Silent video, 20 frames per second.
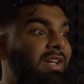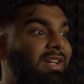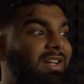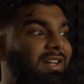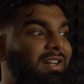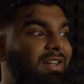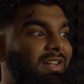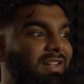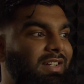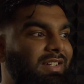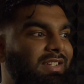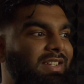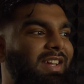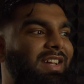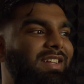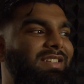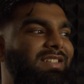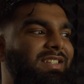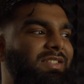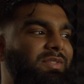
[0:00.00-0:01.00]

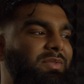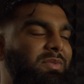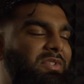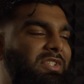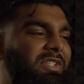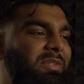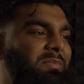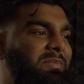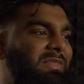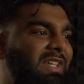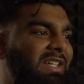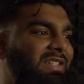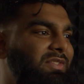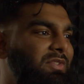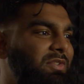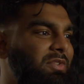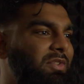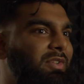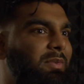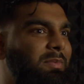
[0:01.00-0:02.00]
Yeah, Diesel Gym. That's
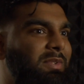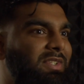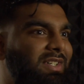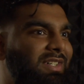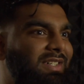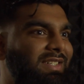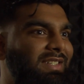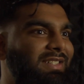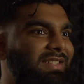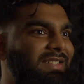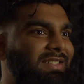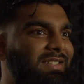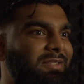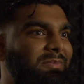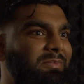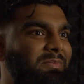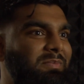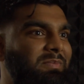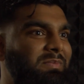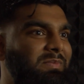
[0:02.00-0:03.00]
during
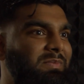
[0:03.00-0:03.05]
Ramadan.